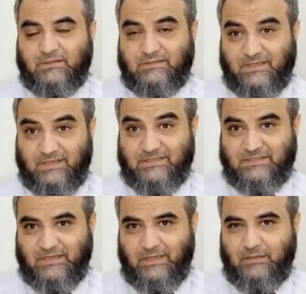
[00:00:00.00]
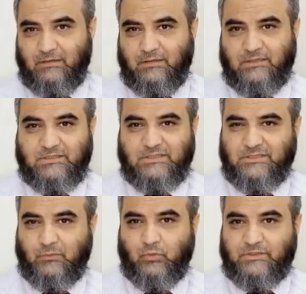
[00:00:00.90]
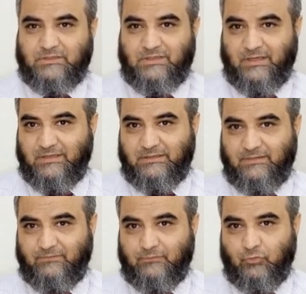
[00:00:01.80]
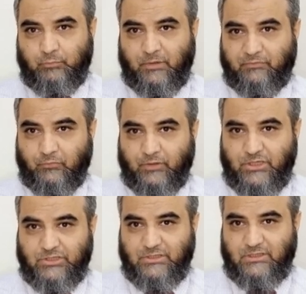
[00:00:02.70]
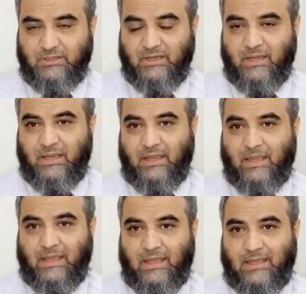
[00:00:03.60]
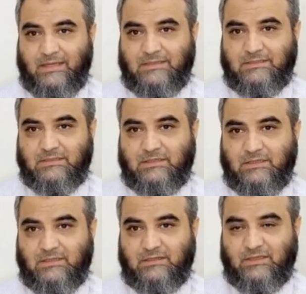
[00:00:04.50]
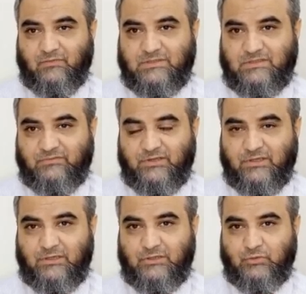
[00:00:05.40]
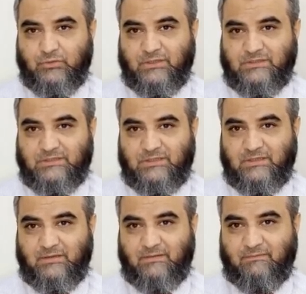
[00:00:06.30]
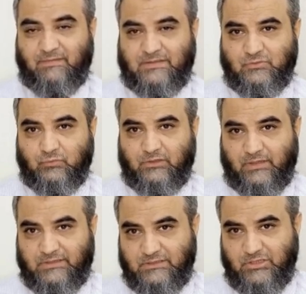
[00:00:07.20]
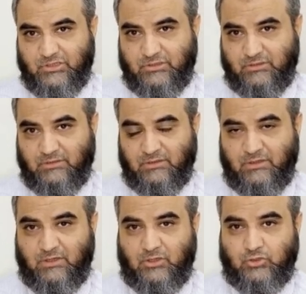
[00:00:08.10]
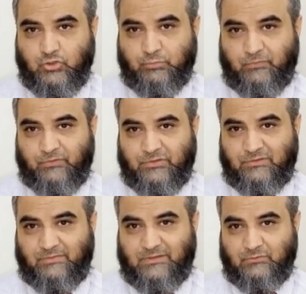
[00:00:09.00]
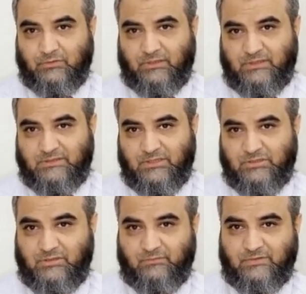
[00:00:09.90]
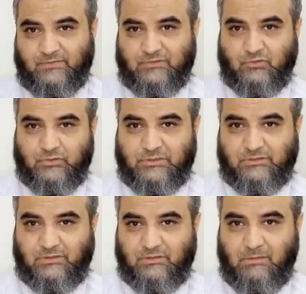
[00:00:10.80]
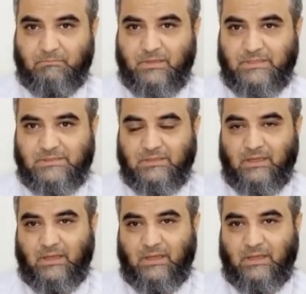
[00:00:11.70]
taking stain. CDL was negative, no perforation, and there was inferiorly, you can see vascularization, superficial vascularization, which was crossing the limbus.